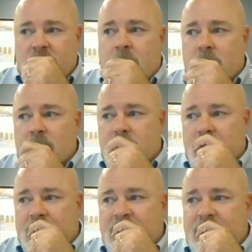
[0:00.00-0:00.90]
So
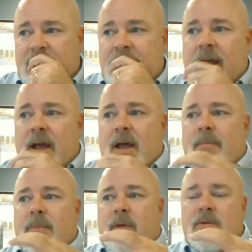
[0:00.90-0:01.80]
selecting
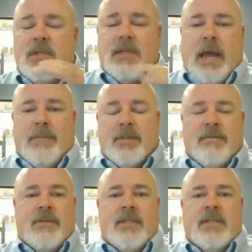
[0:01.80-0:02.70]
those types
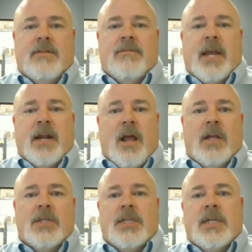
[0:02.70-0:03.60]
of assistive
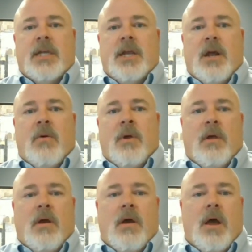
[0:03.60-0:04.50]
technology, you know,
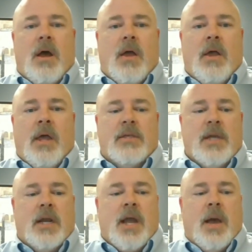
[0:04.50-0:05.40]
is
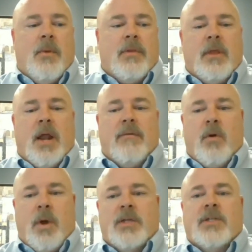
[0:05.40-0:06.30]
going to come with a lot of
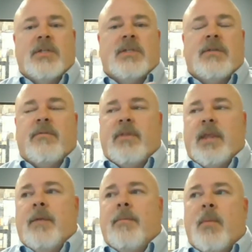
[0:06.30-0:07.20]
questions and
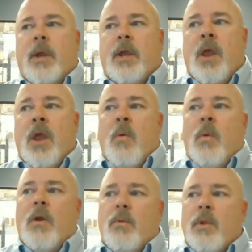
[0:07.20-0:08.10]
everything, but we
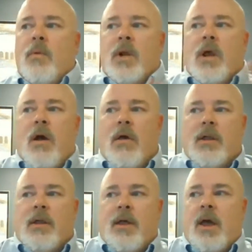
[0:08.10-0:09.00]
don't really want to call
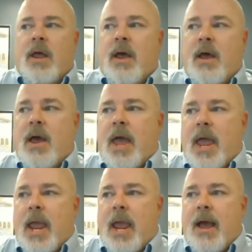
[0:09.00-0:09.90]
it
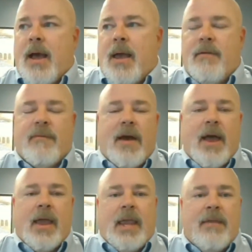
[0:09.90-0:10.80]
a
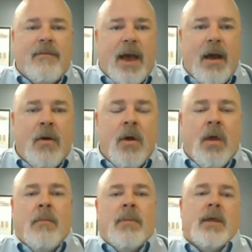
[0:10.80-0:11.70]
eval,
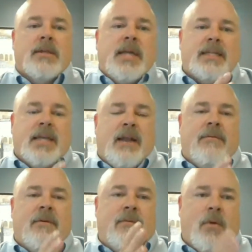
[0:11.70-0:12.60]
because that's kind
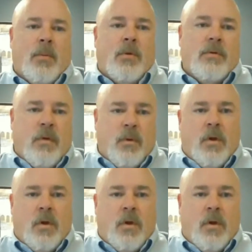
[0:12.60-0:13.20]
of a formal